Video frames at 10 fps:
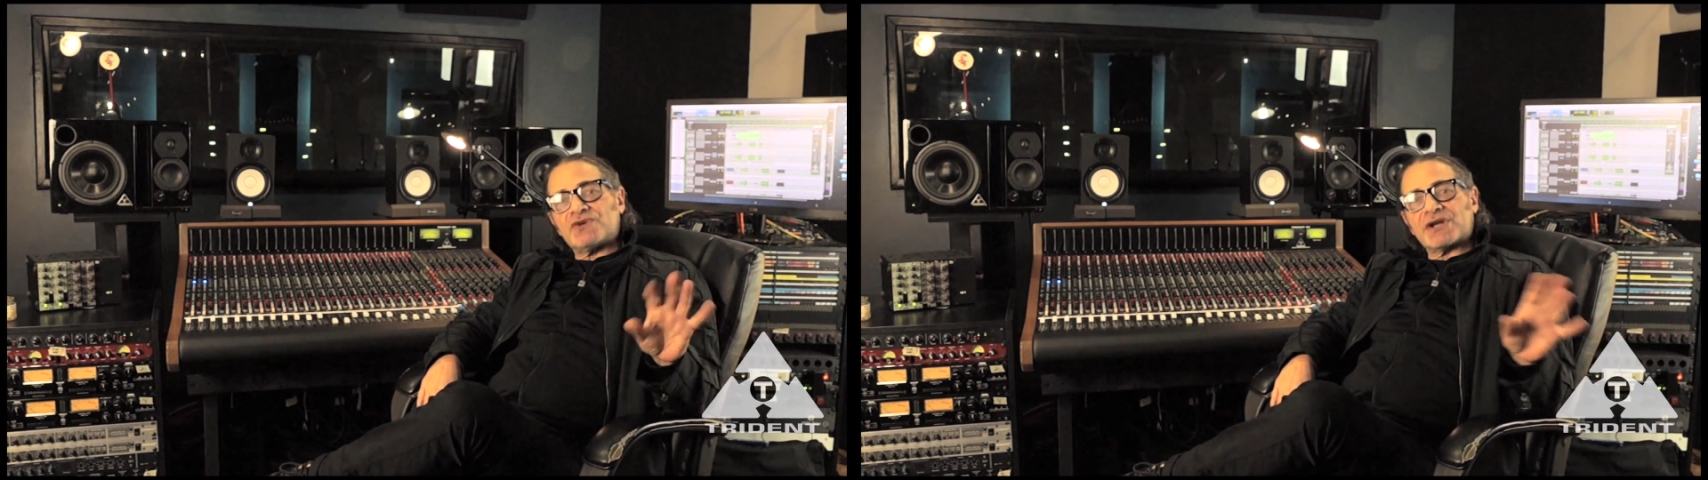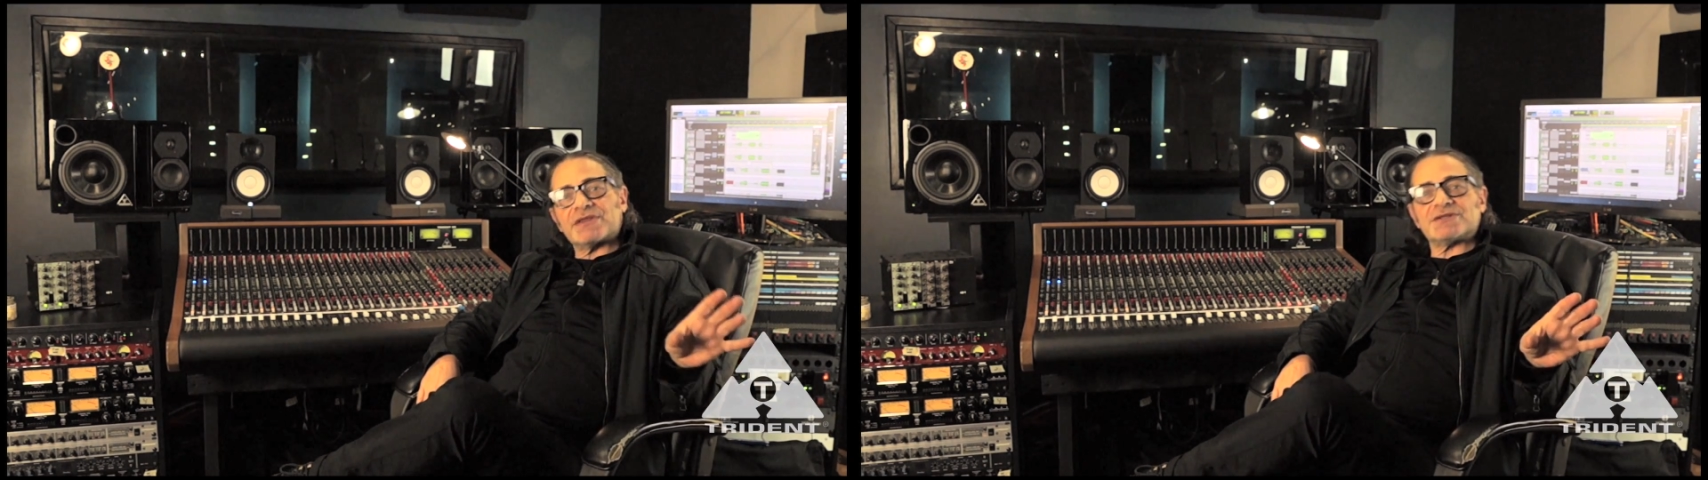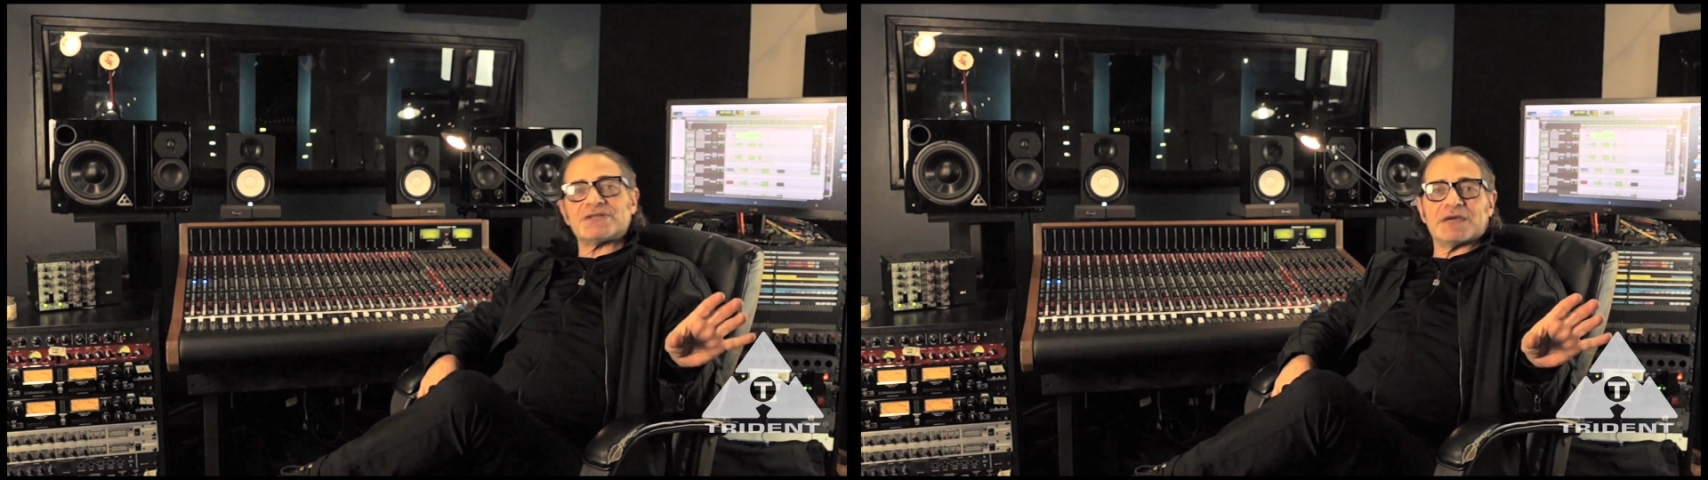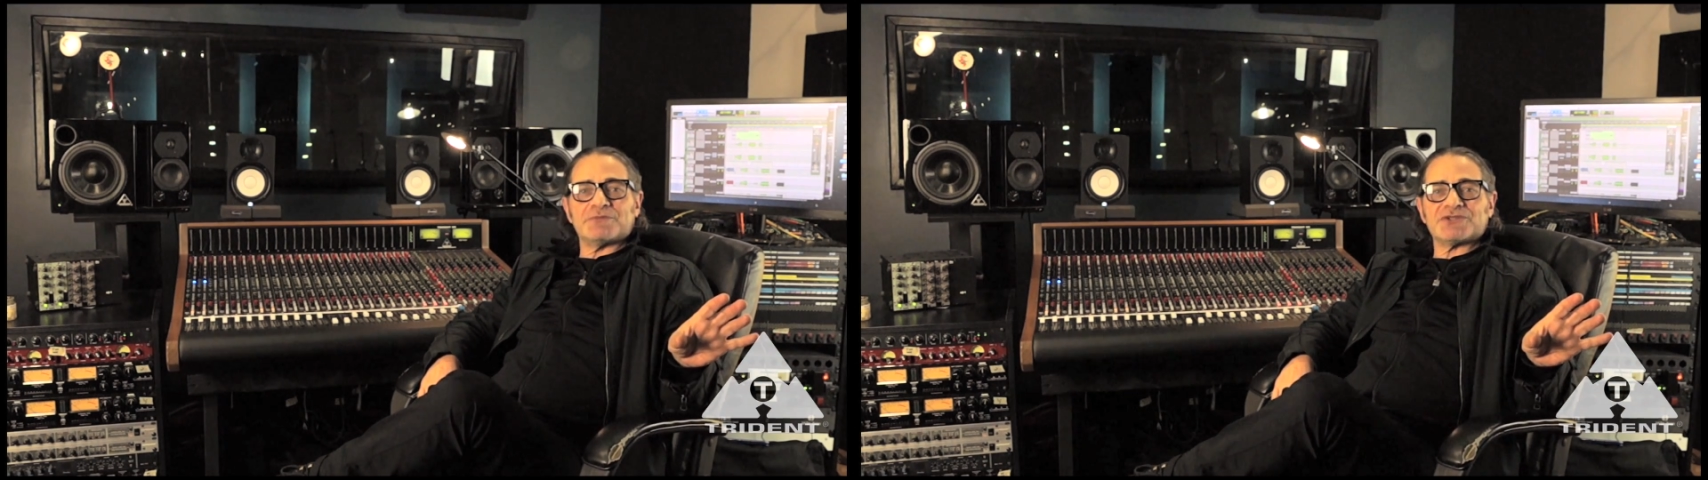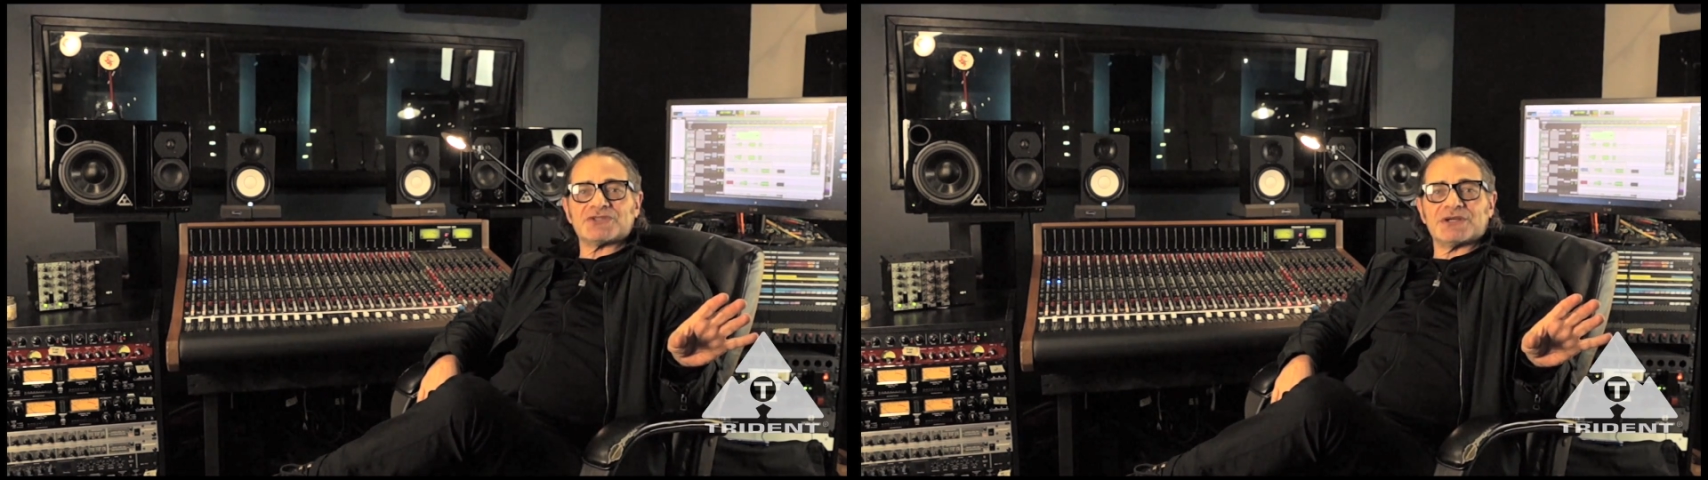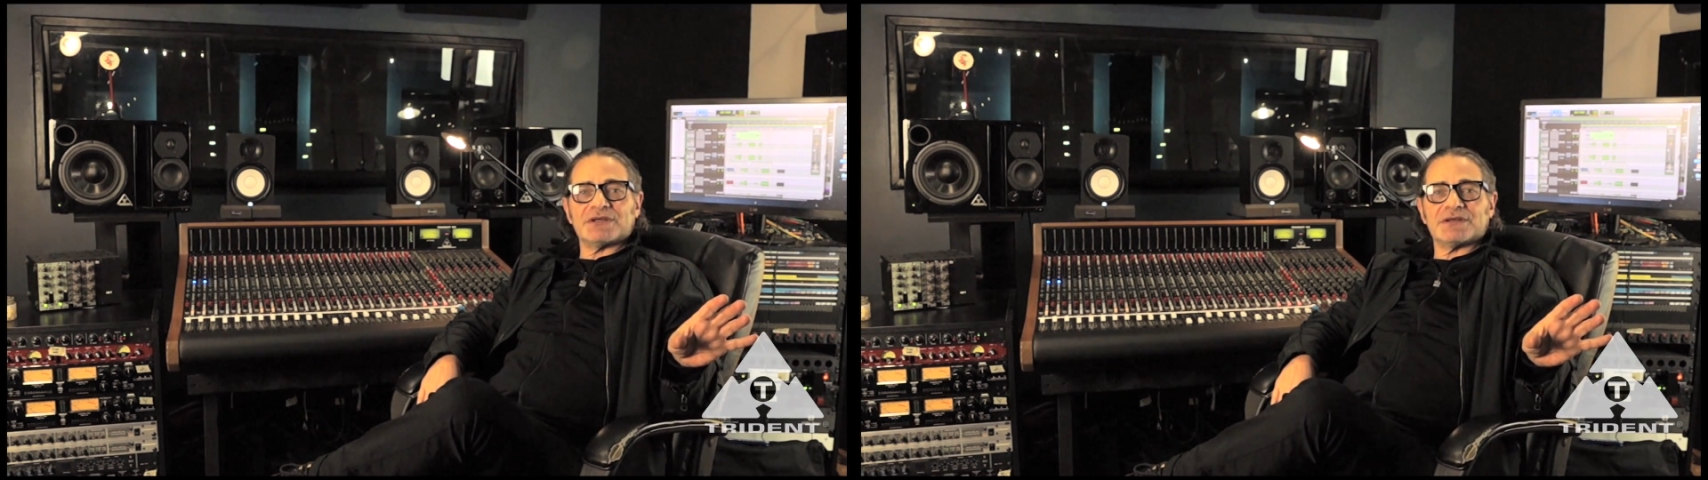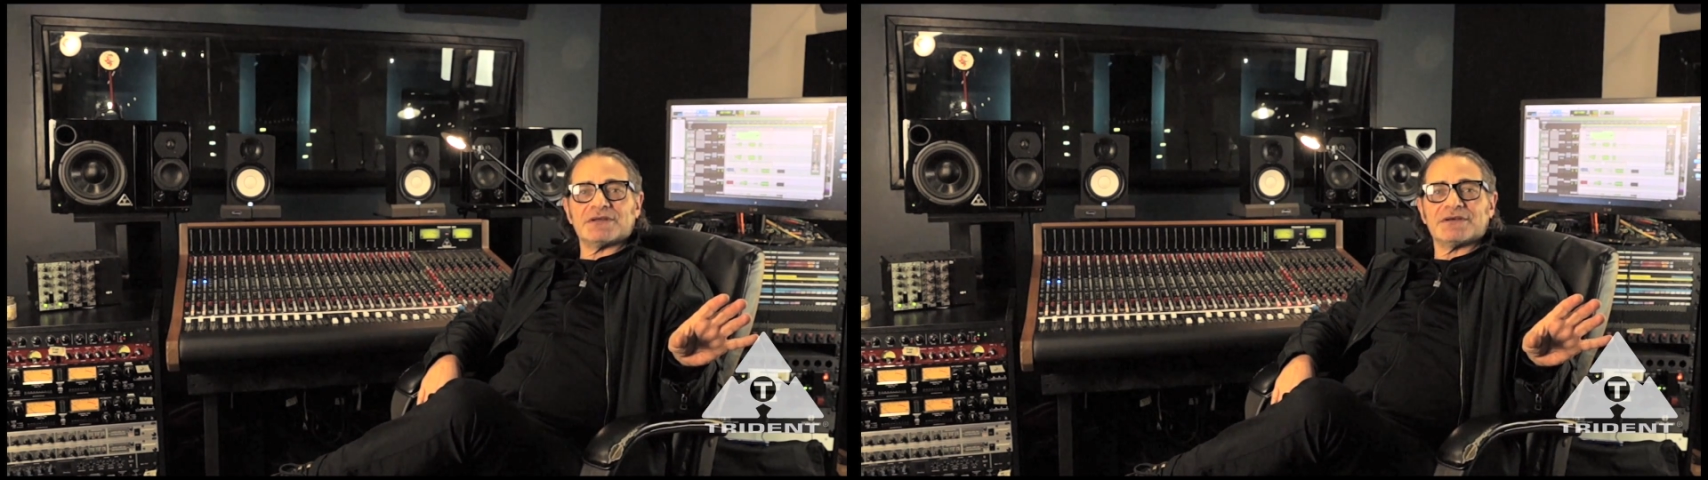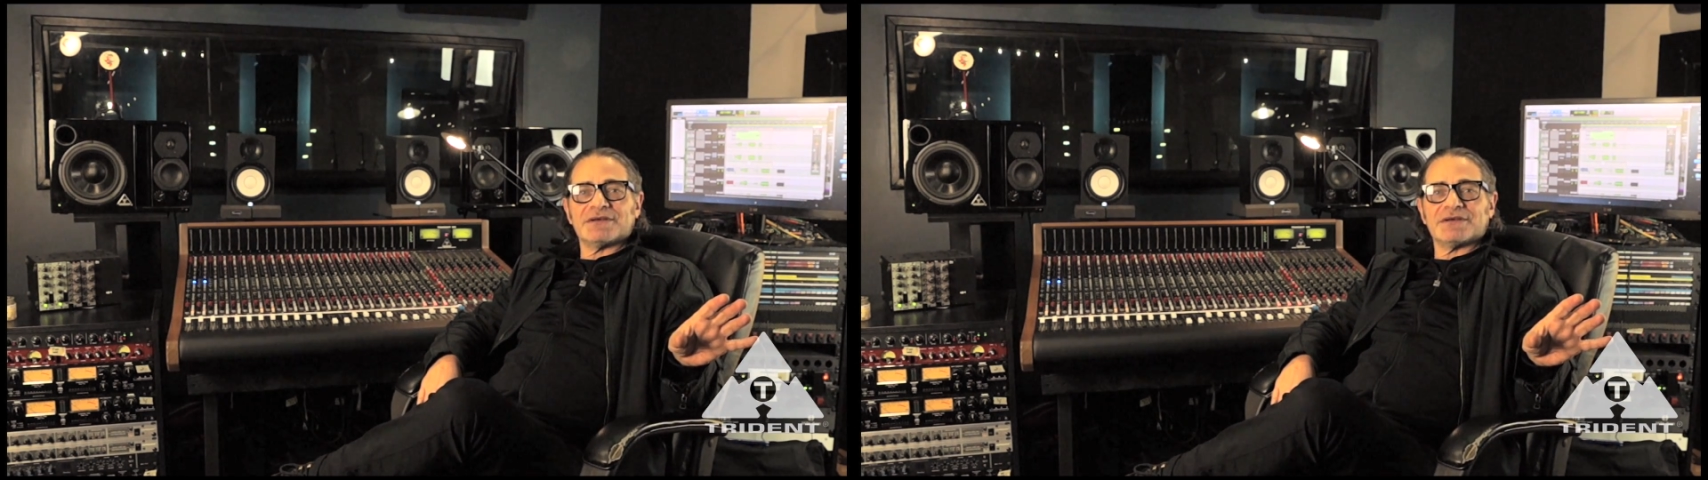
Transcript: running the tape machine,